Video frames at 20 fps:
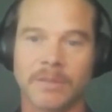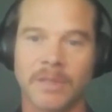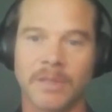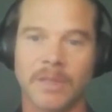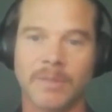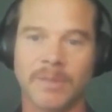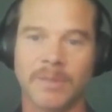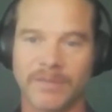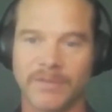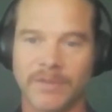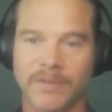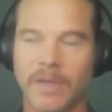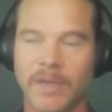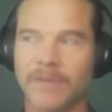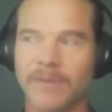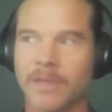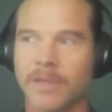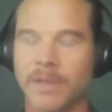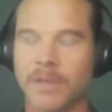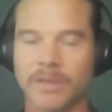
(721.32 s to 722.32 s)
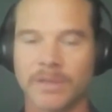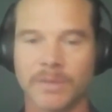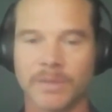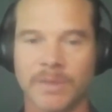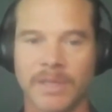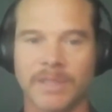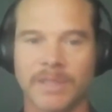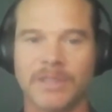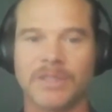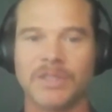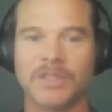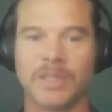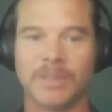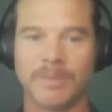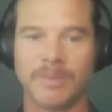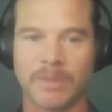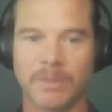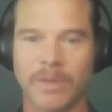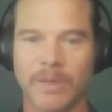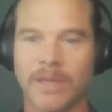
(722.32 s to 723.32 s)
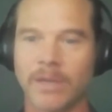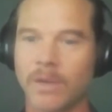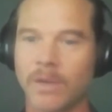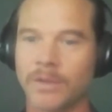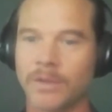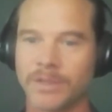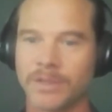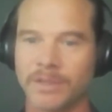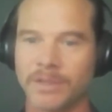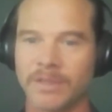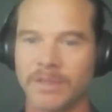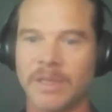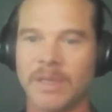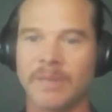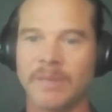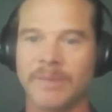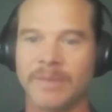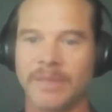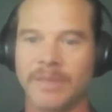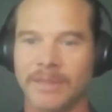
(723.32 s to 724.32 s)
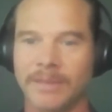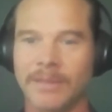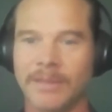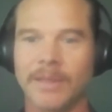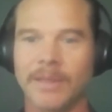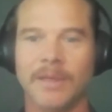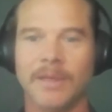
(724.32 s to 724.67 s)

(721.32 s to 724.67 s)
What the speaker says: But if you have a close relationship and the right culture in your company,